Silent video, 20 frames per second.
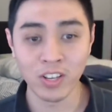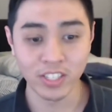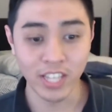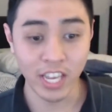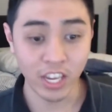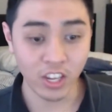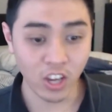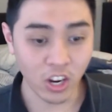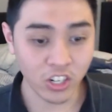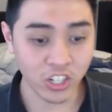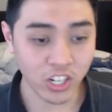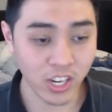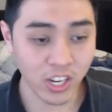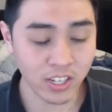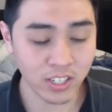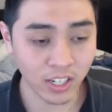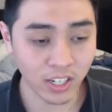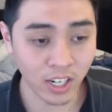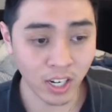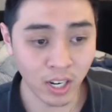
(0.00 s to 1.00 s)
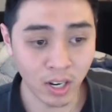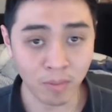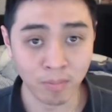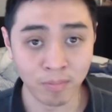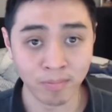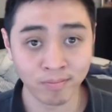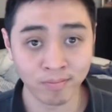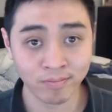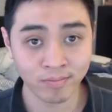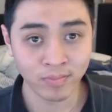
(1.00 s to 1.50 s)
Snake Yashi is
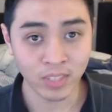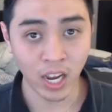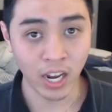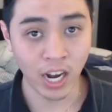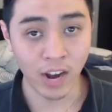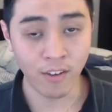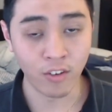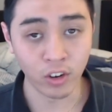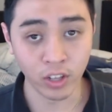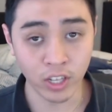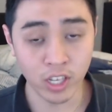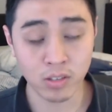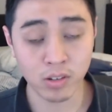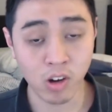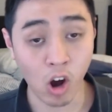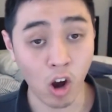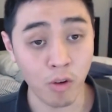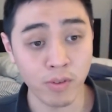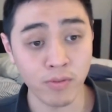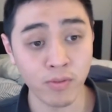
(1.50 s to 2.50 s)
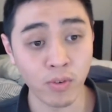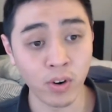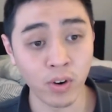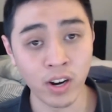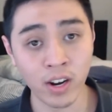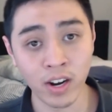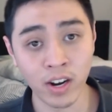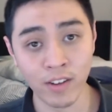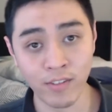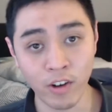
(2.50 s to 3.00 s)
a never released card before.